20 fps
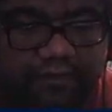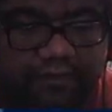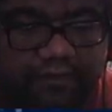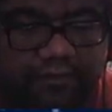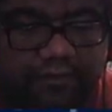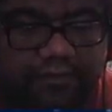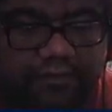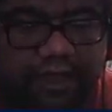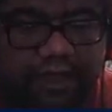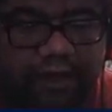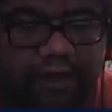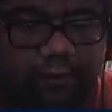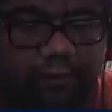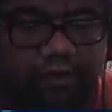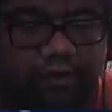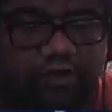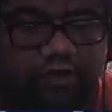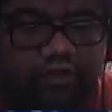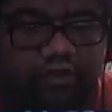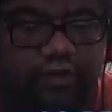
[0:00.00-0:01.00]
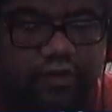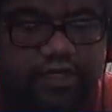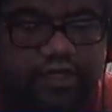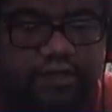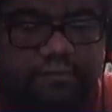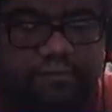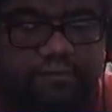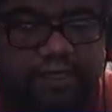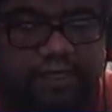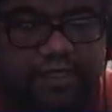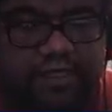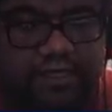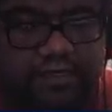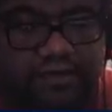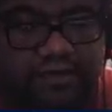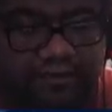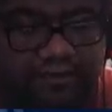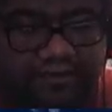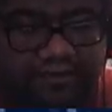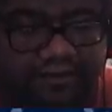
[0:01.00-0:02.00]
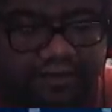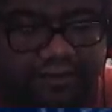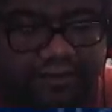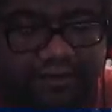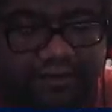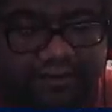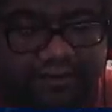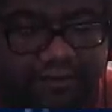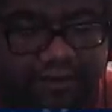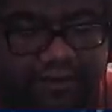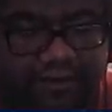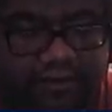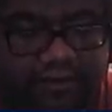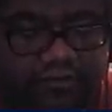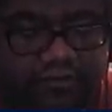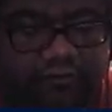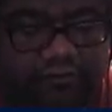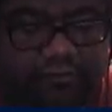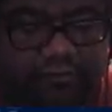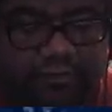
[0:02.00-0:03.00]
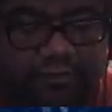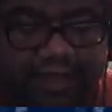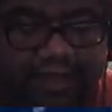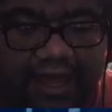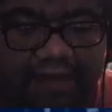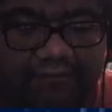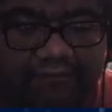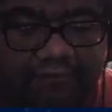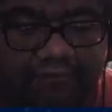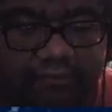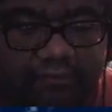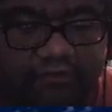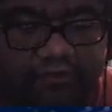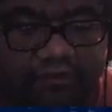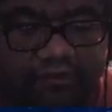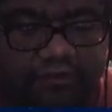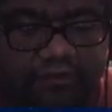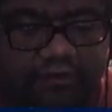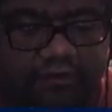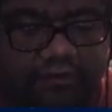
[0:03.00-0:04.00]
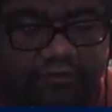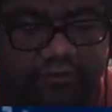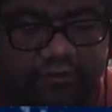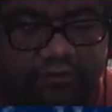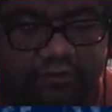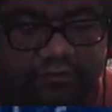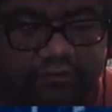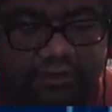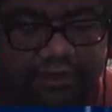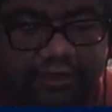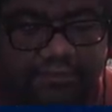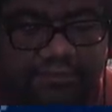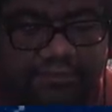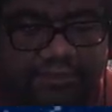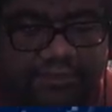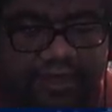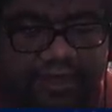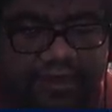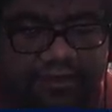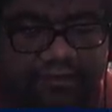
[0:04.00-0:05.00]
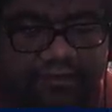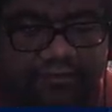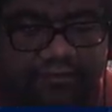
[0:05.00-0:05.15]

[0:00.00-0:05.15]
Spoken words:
Yeah, what are you drinking, mead? The two of them laugh. Mocha looks a little upset.